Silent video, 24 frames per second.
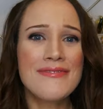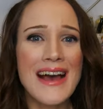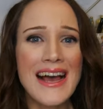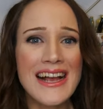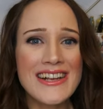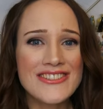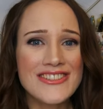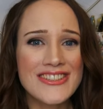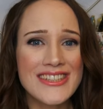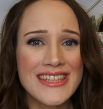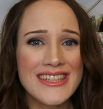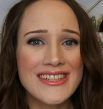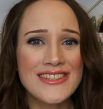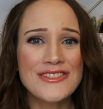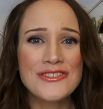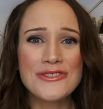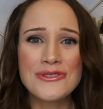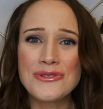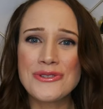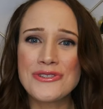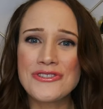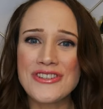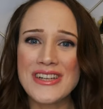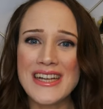fashion,
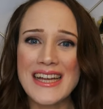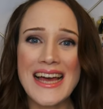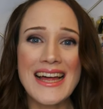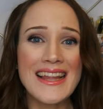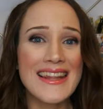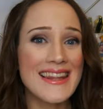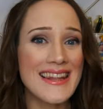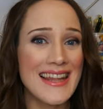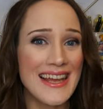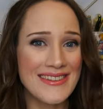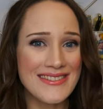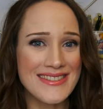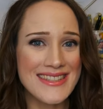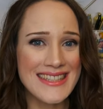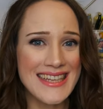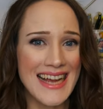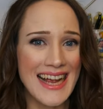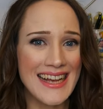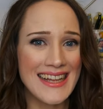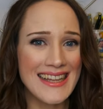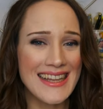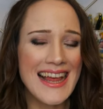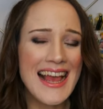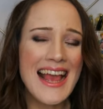jewelry,
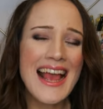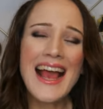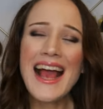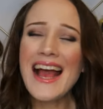lifestyle,